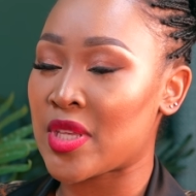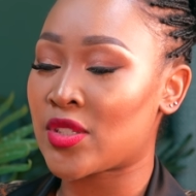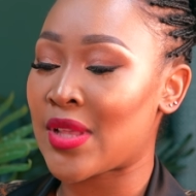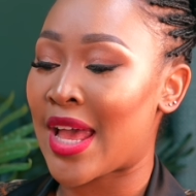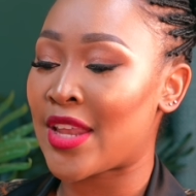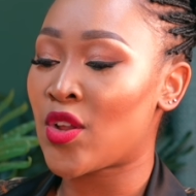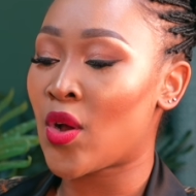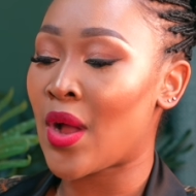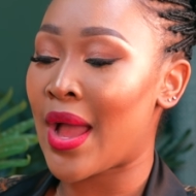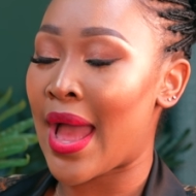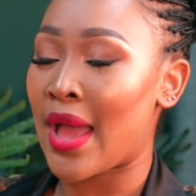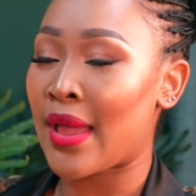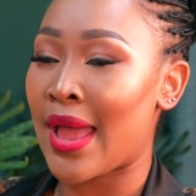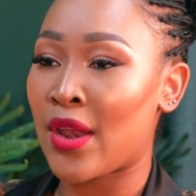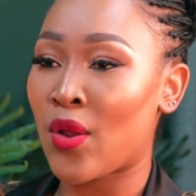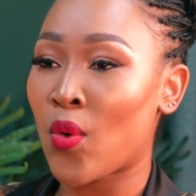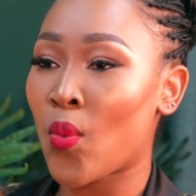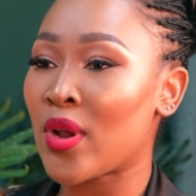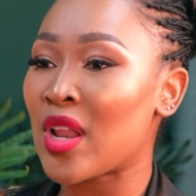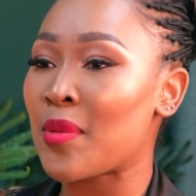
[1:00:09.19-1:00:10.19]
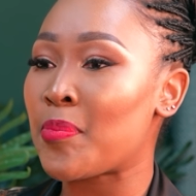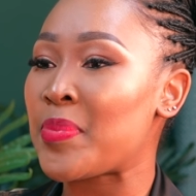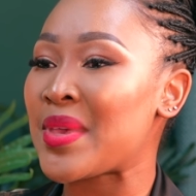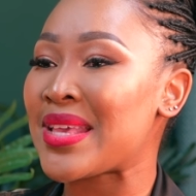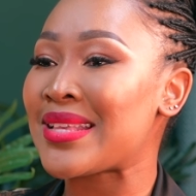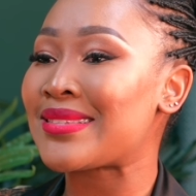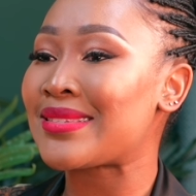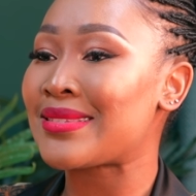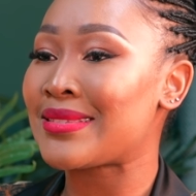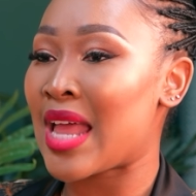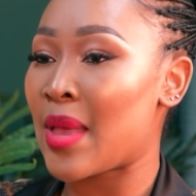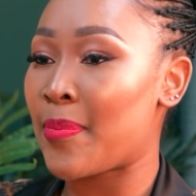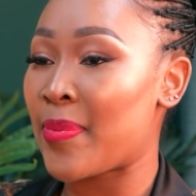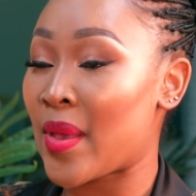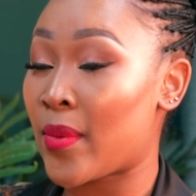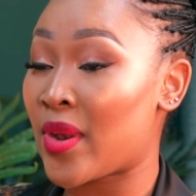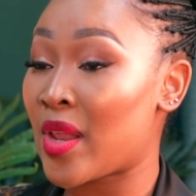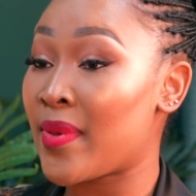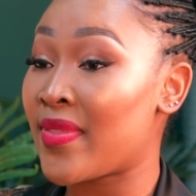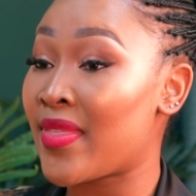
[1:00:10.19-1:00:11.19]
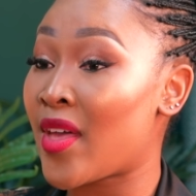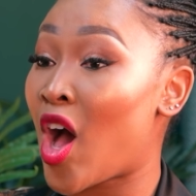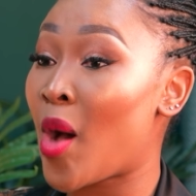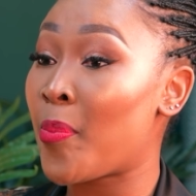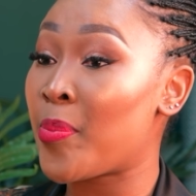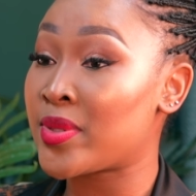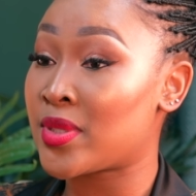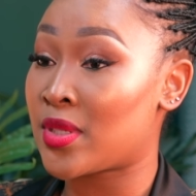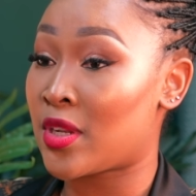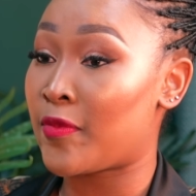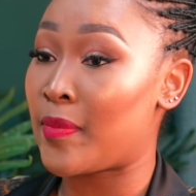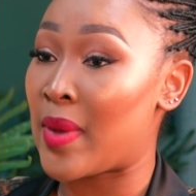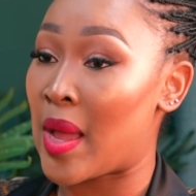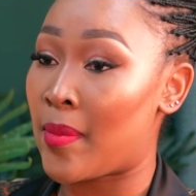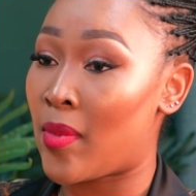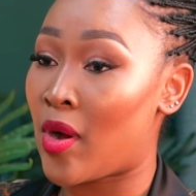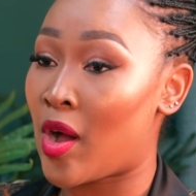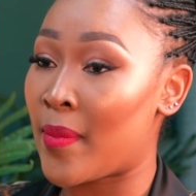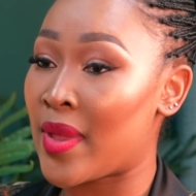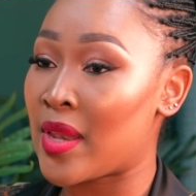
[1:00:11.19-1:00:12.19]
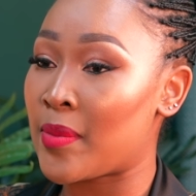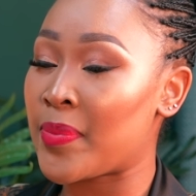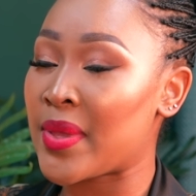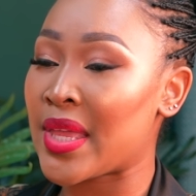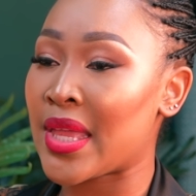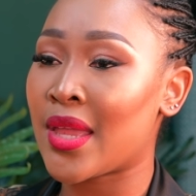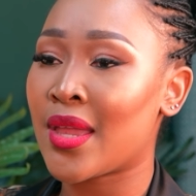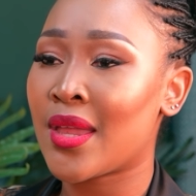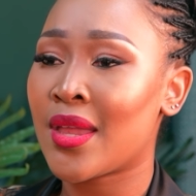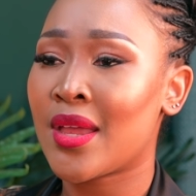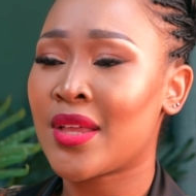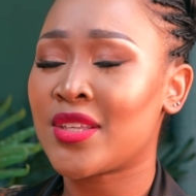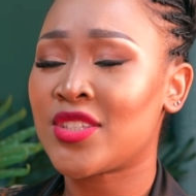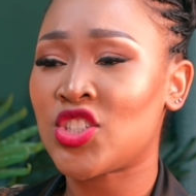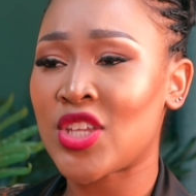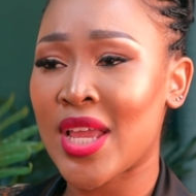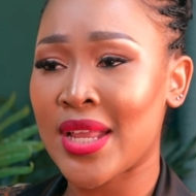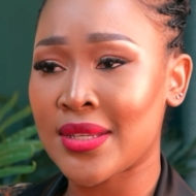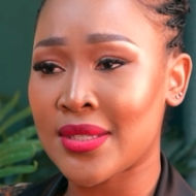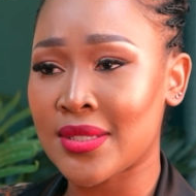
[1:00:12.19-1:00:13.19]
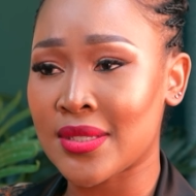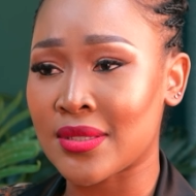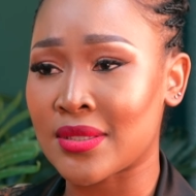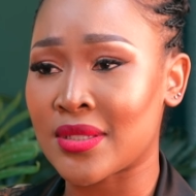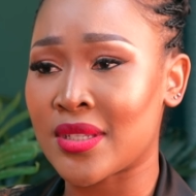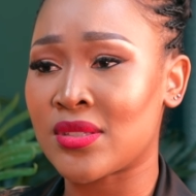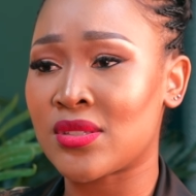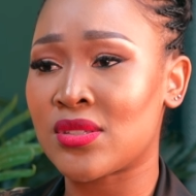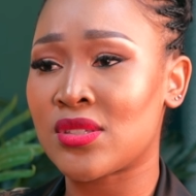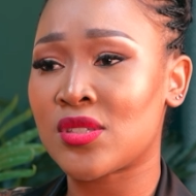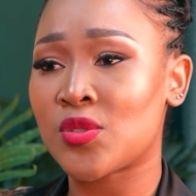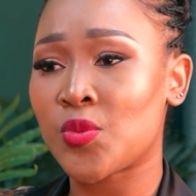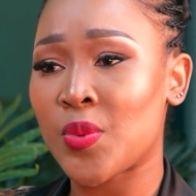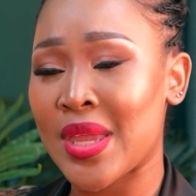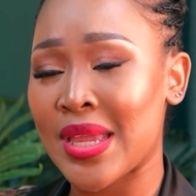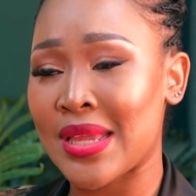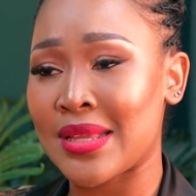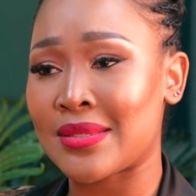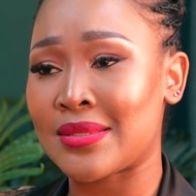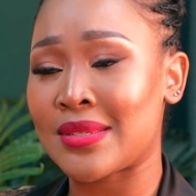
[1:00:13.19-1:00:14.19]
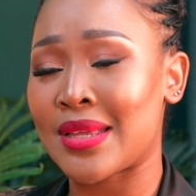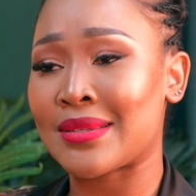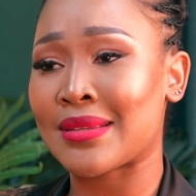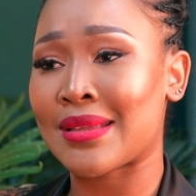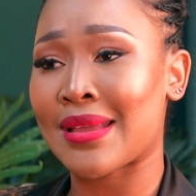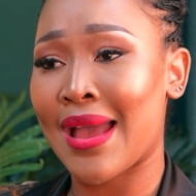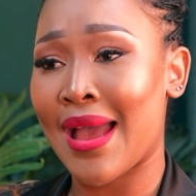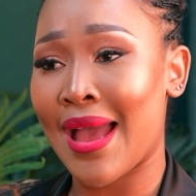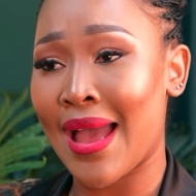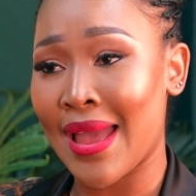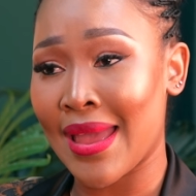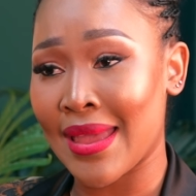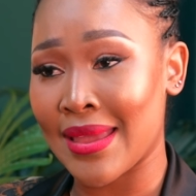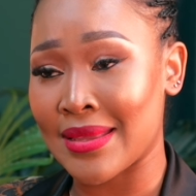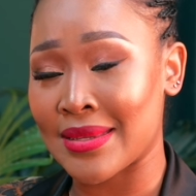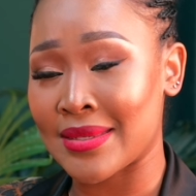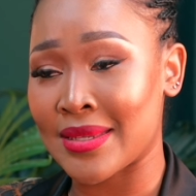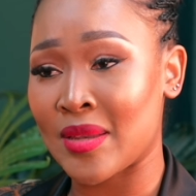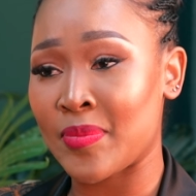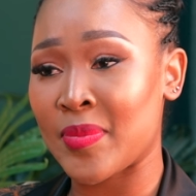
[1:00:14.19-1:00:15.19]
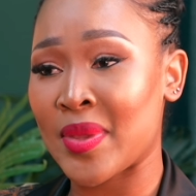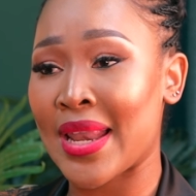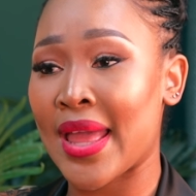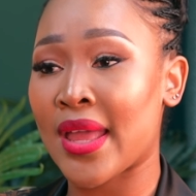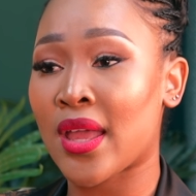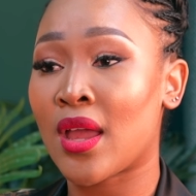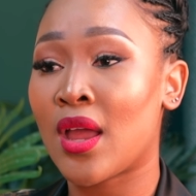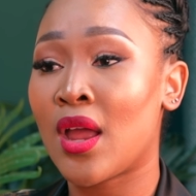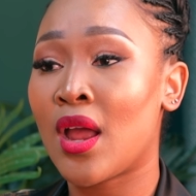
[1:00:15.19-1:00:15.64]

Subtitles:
So I don't want to be snappy. I want to be the opposite of my mom and be gentle and sweet and kind and be like,